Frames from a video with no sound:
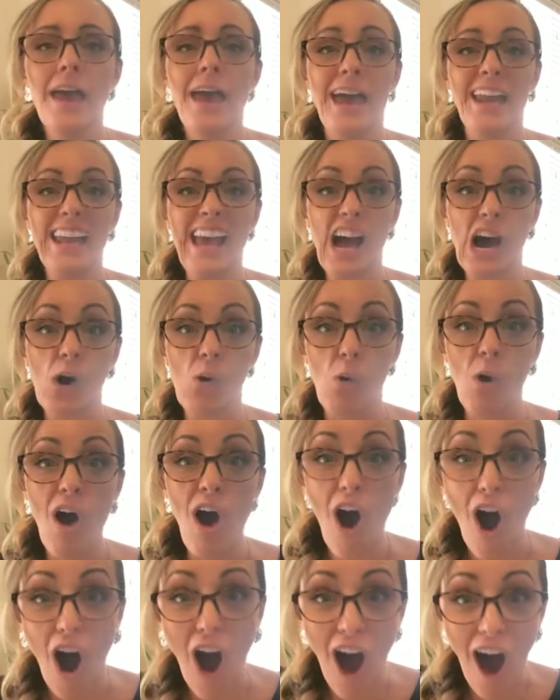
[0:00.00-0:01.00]
and how
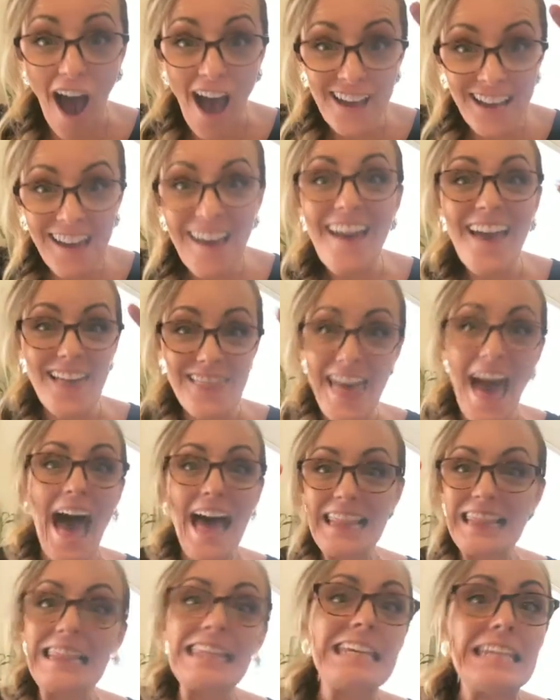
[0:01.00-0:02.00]
hot
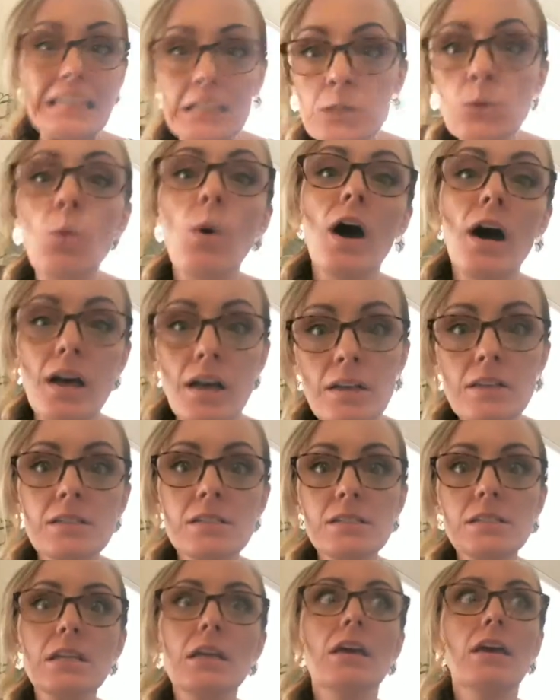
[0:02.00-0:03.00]
that lead
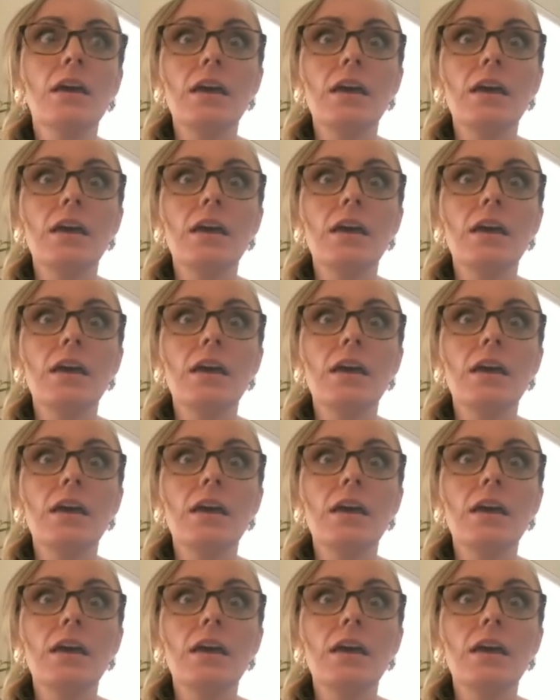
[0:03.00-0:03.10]
was,